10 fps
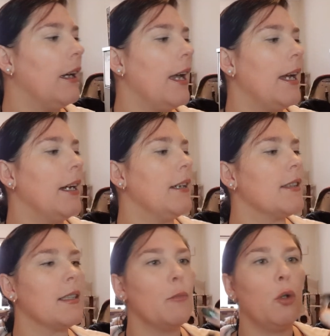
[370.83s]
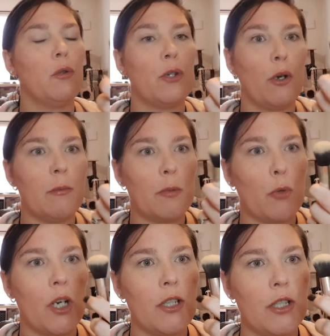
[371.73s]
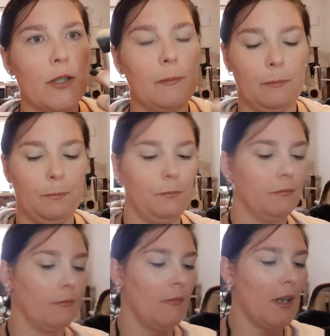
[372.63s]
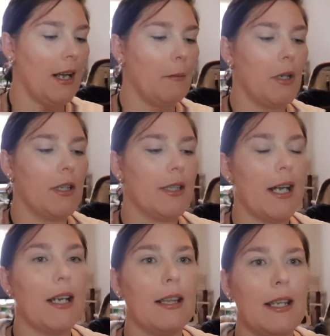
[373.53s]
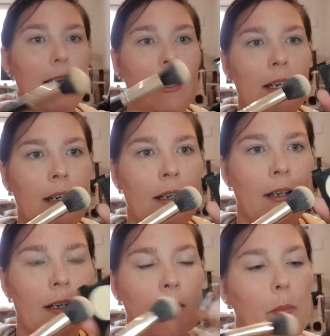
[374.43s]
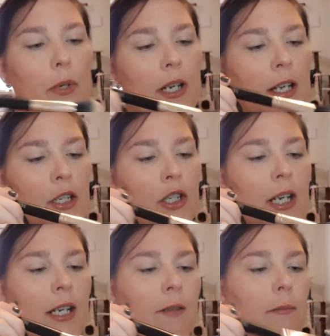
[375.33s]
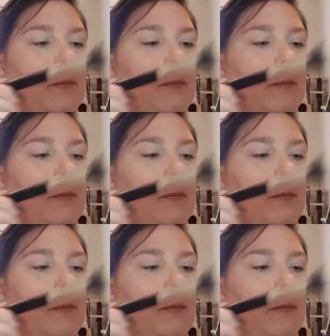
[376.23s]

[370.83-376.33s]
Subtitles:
a small domed brush. I'm going to take the banana shade.